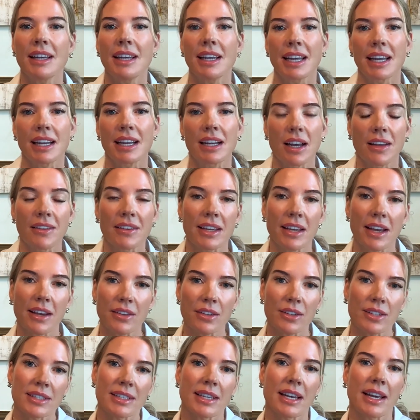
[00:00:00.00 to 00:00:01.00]
And on the
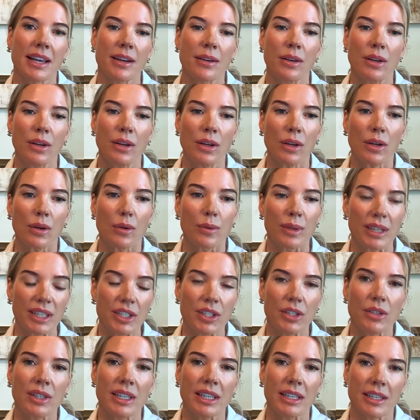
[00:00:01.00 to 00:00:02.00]
other side, we
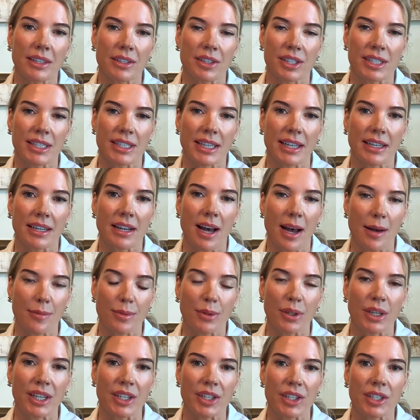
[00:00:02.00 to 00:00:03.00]
do need to understand
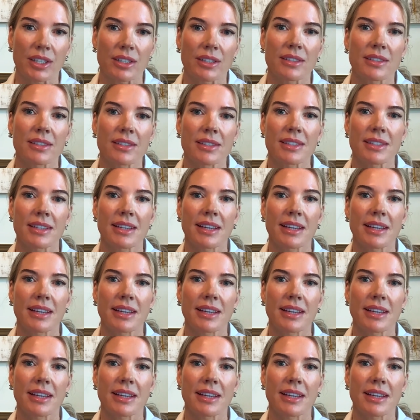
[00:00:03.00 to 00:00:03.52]
operations